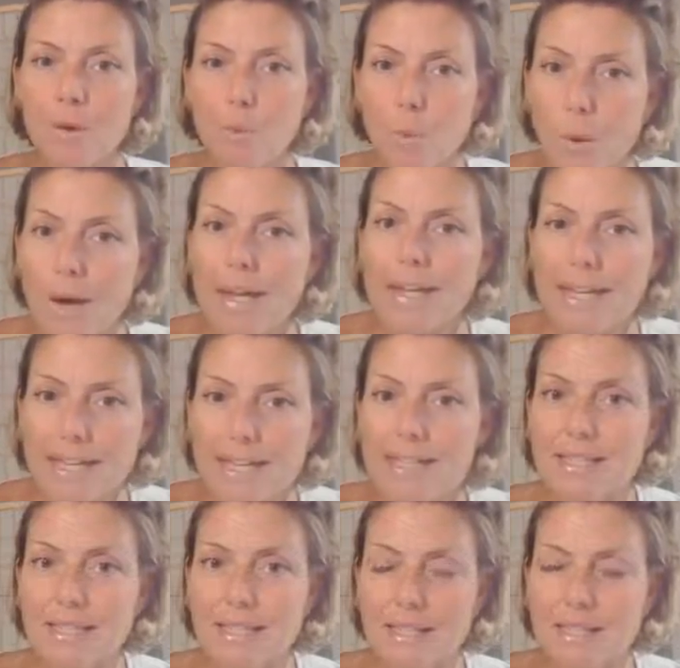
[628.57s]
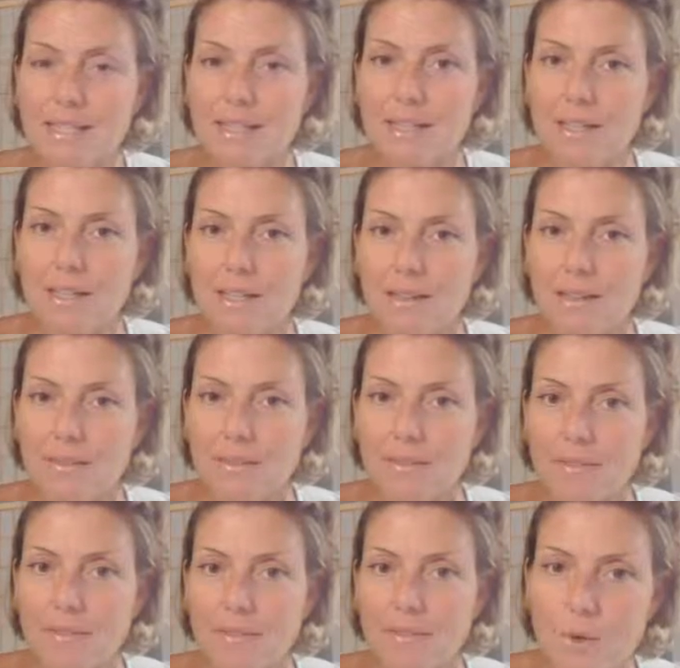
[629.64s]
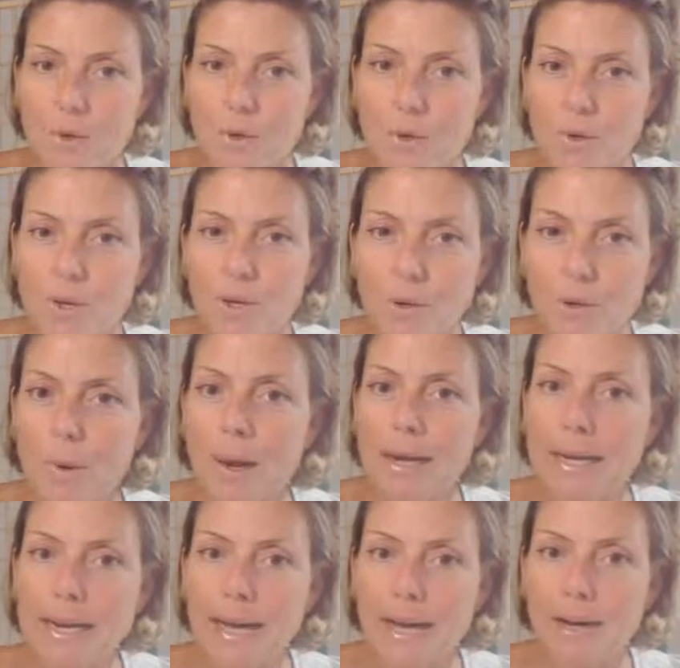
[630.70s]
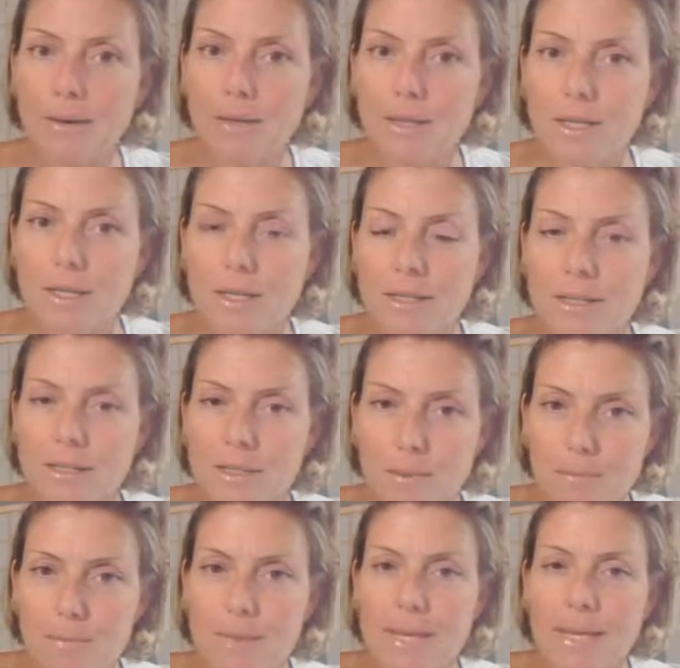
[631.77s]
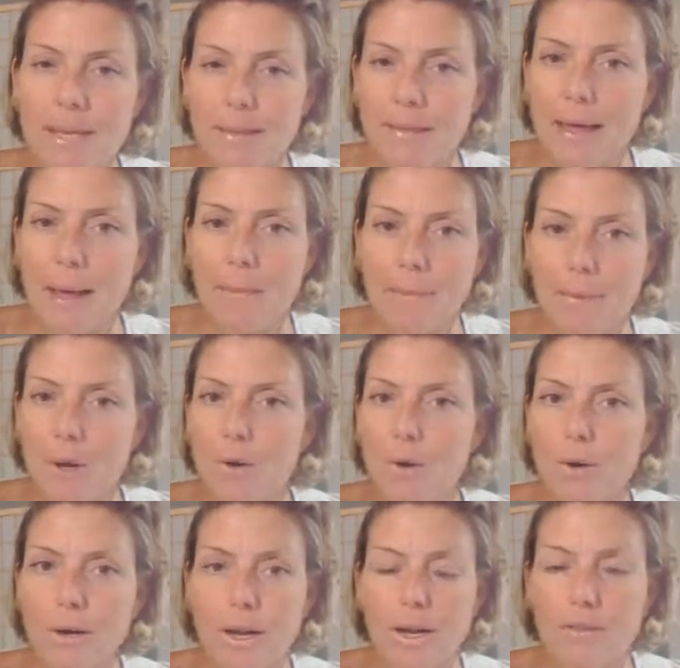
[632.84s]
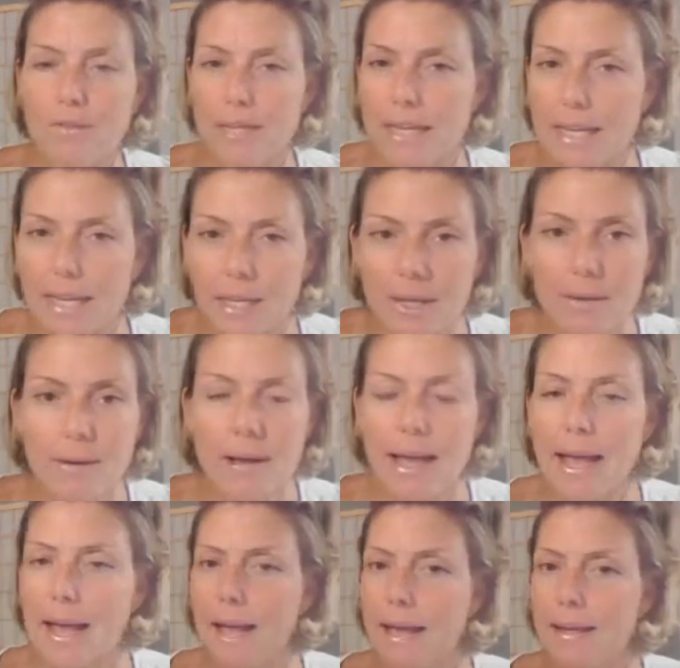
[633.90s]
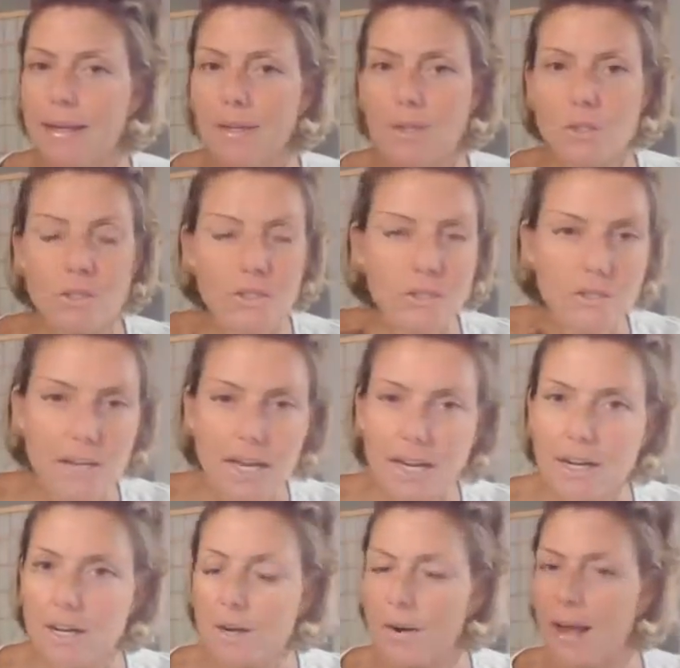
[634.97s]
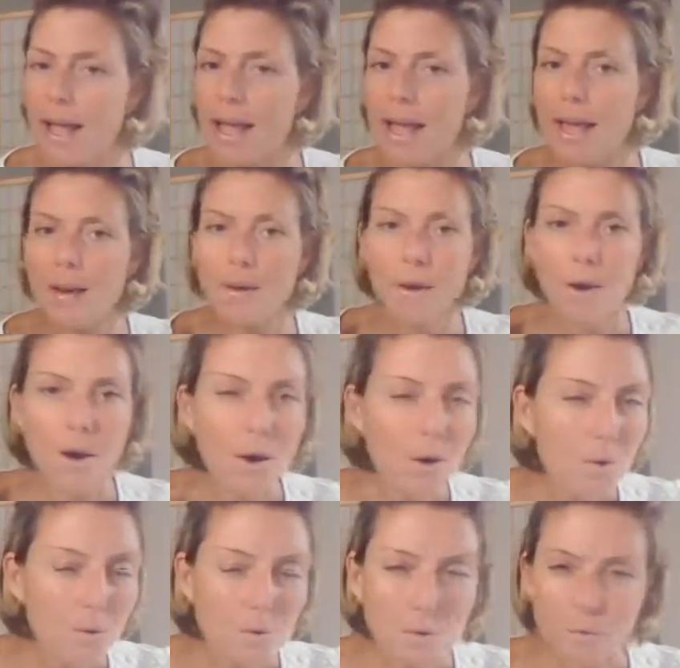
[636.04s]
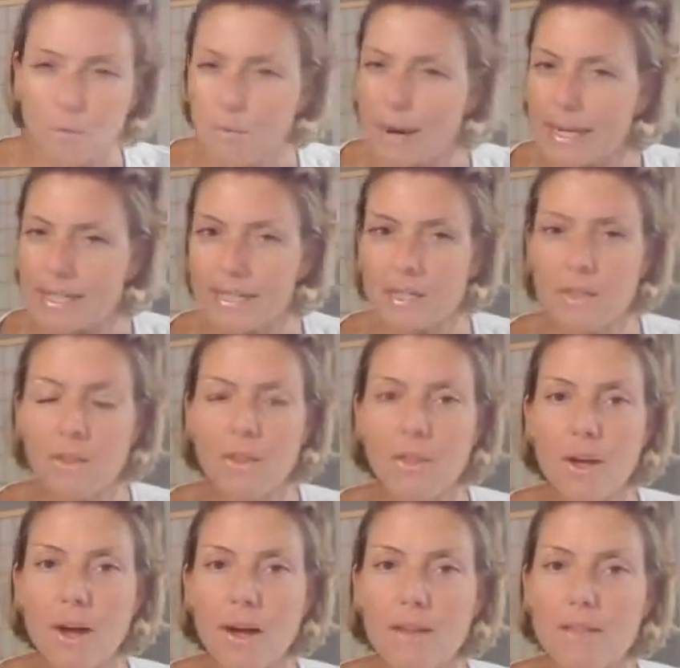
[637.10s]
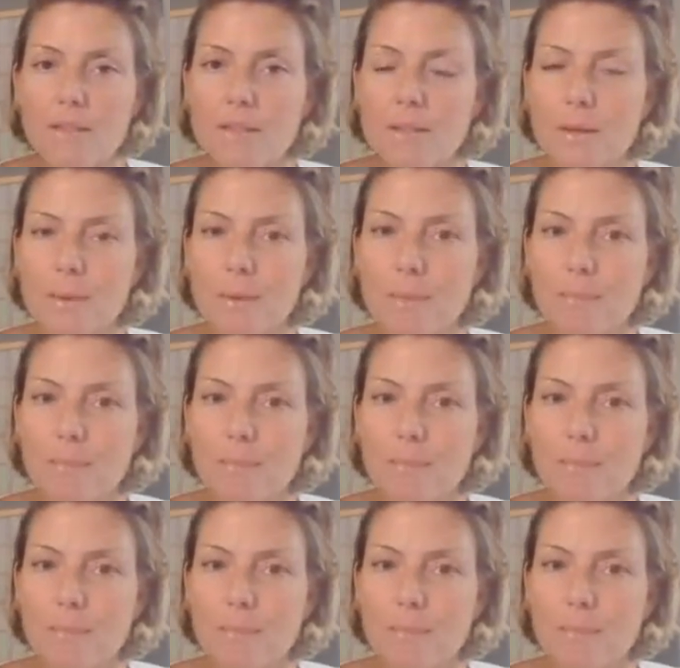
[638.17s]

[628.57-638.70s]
What is it that's got you triggered right now to be in that mode of in your head, stuck in your head, racing thoughts?